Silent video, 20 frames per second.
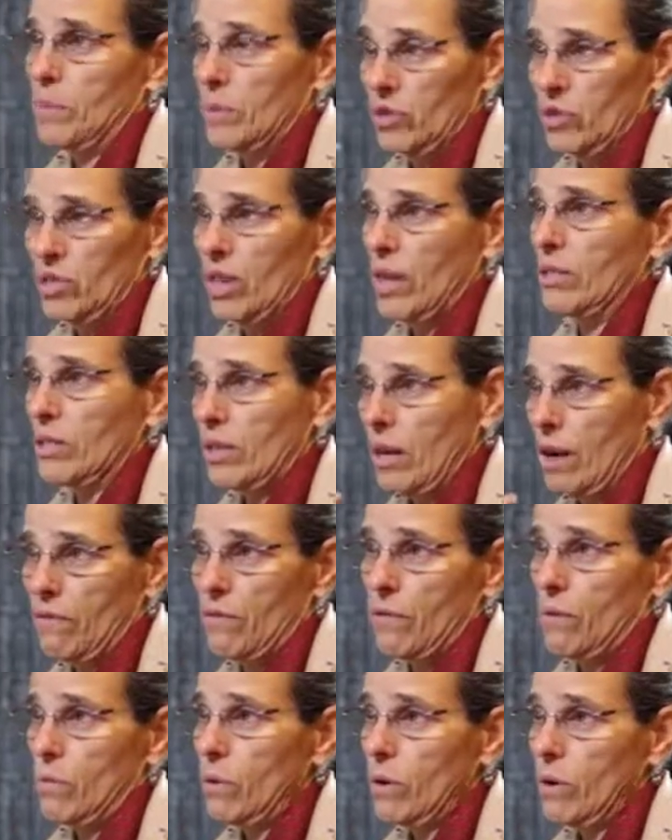sense of
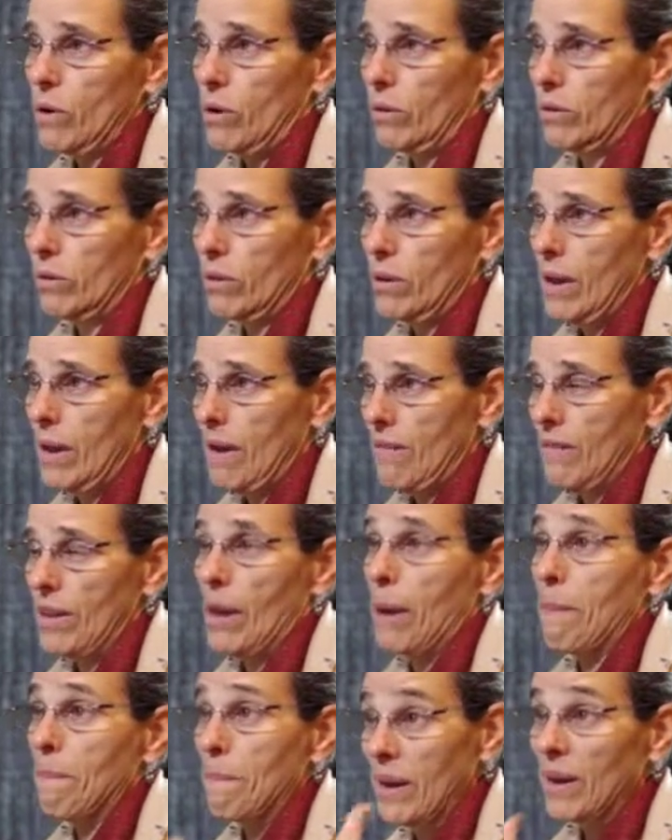the world, having
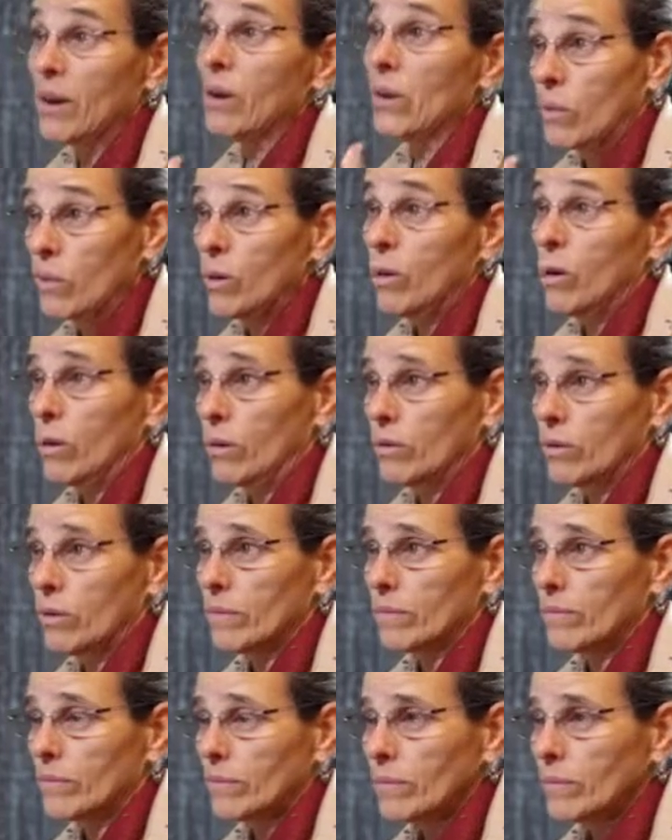a bigger world.
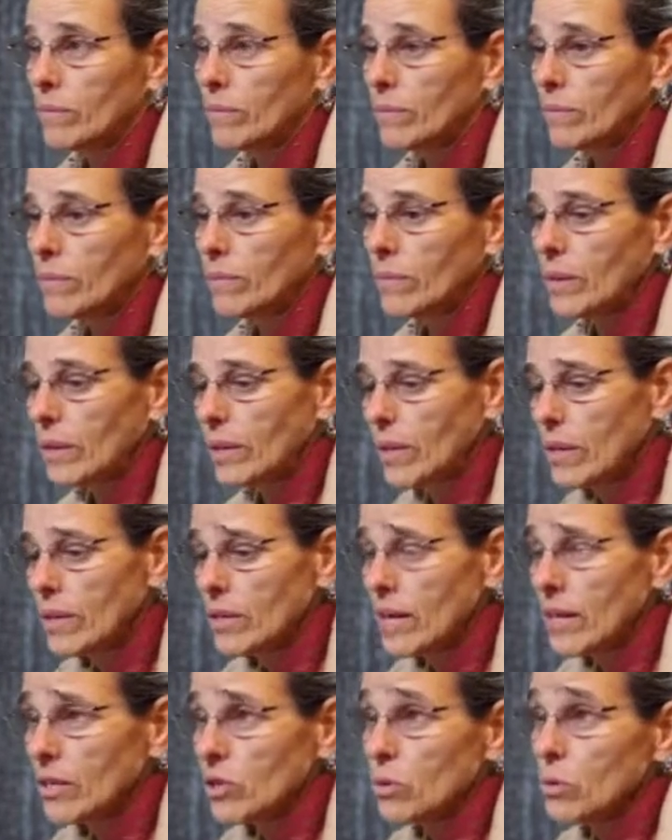
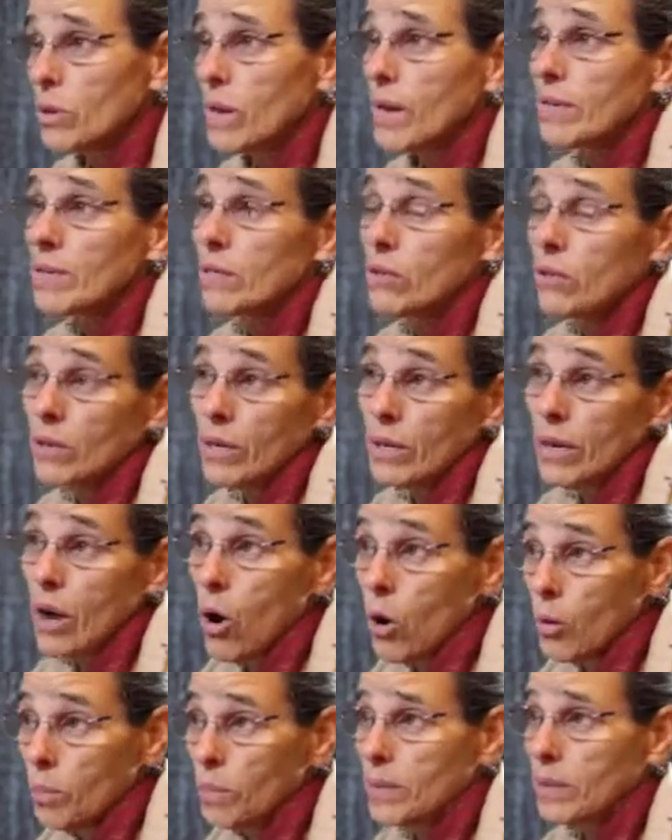Contextualized learning
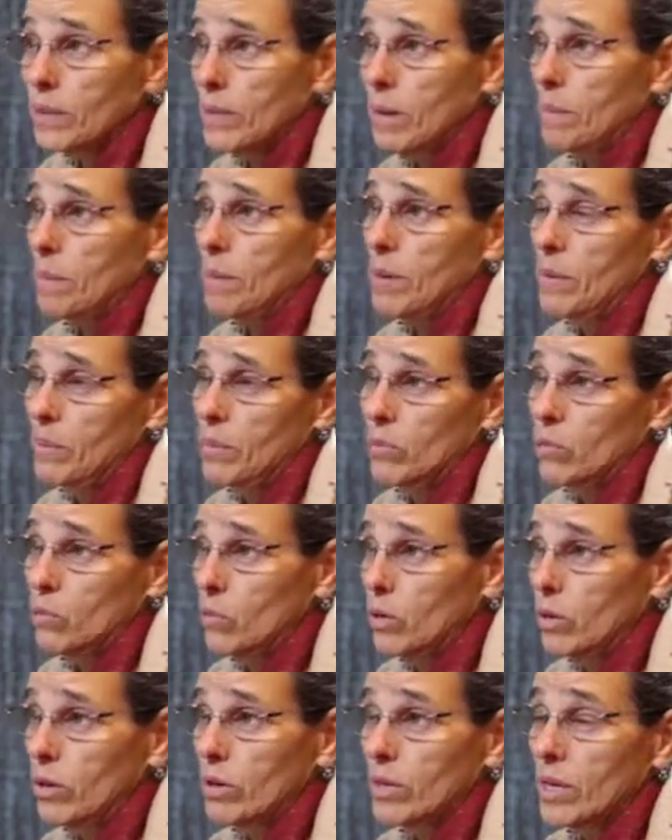opens up people's
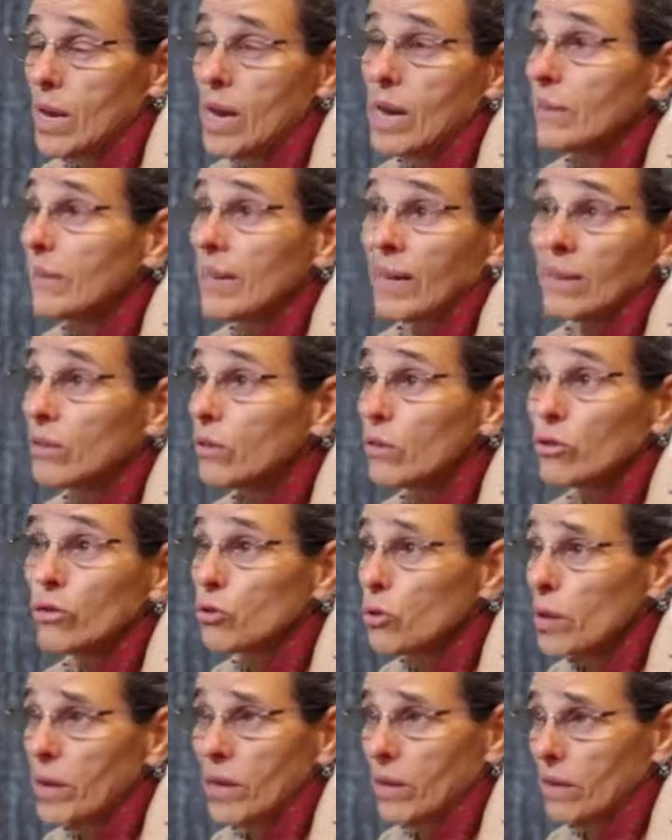worlds. Technical
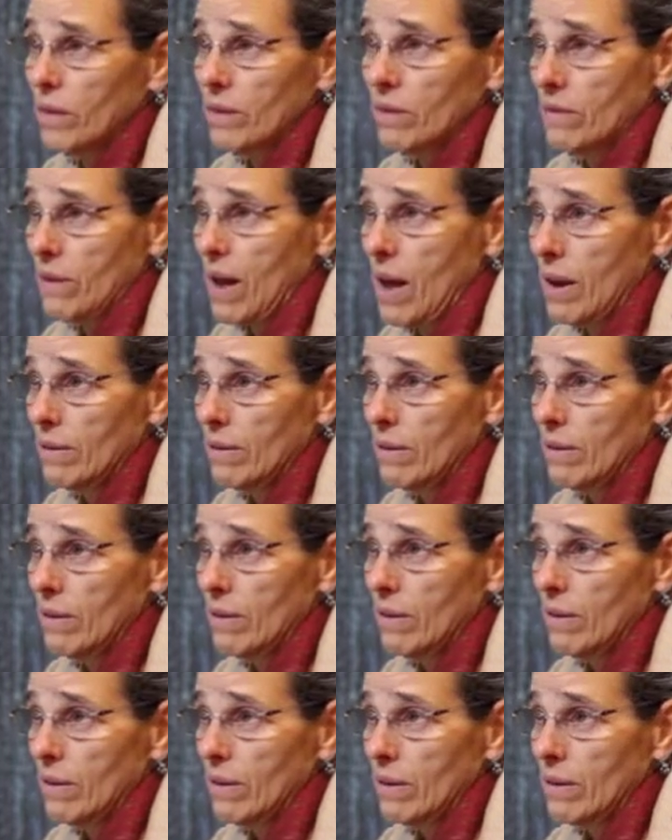training does not.
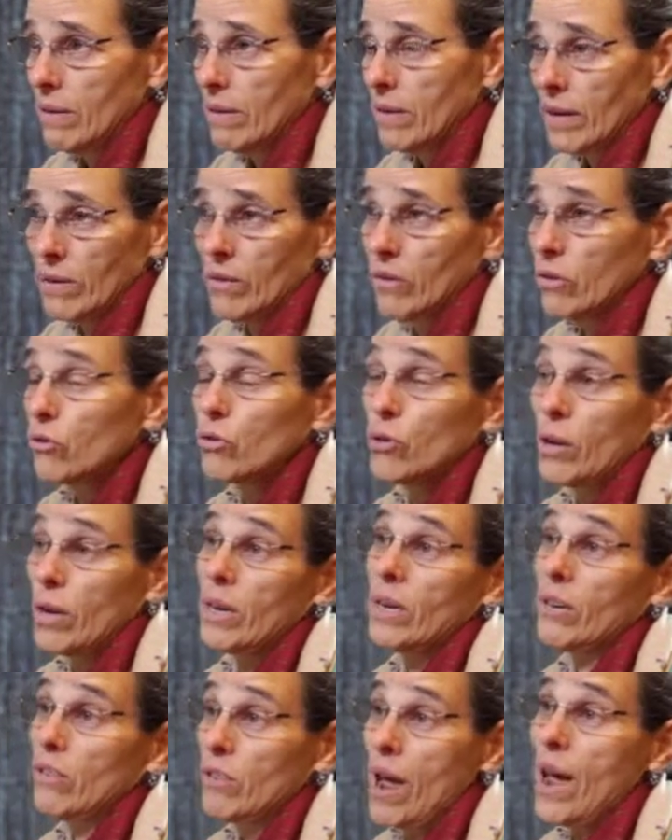Technical
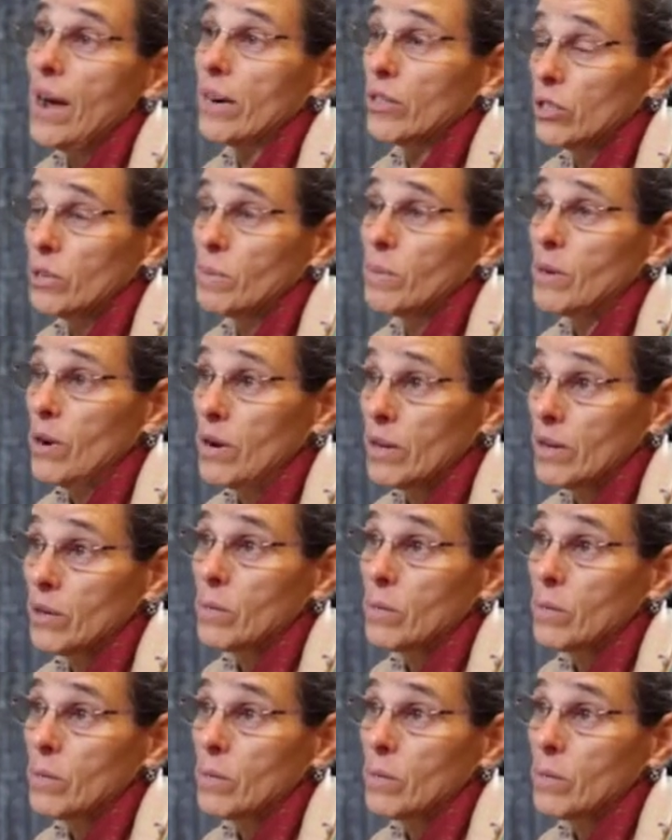training could actually be argued